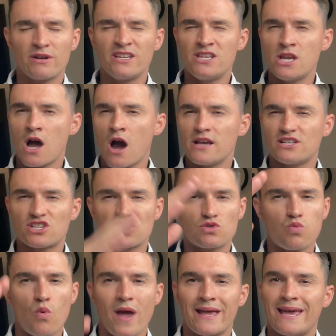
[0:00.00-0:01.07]
nice
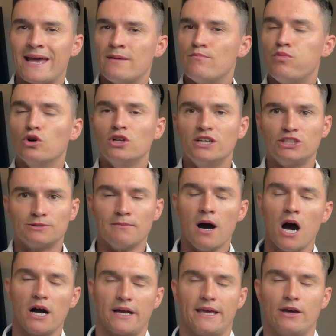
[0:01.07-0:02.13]
swinging bullish
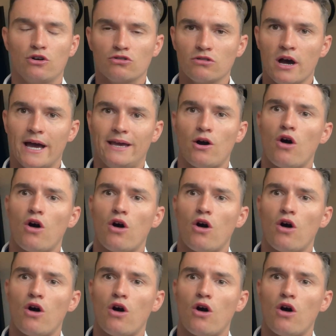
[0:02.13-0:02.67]
market, all right?